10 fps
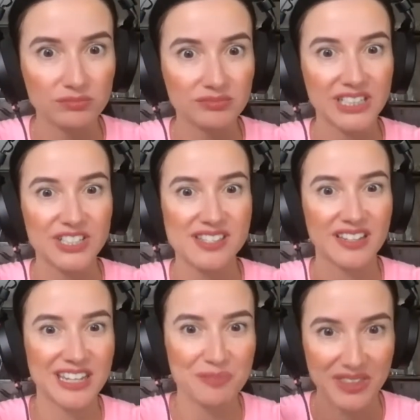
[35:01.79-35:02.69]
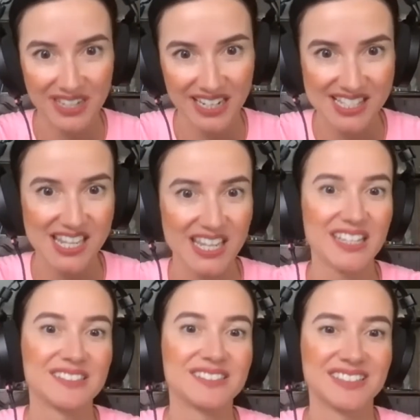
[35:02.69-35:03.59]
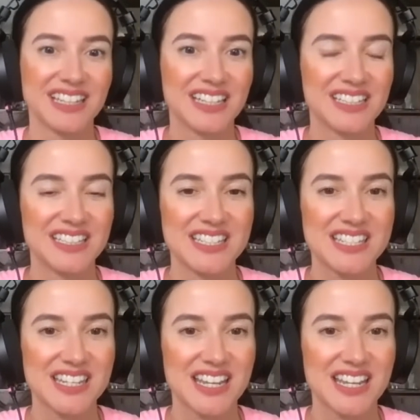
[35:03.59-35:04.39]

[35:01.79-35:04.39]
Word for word: They're just like, give me the next hit and that's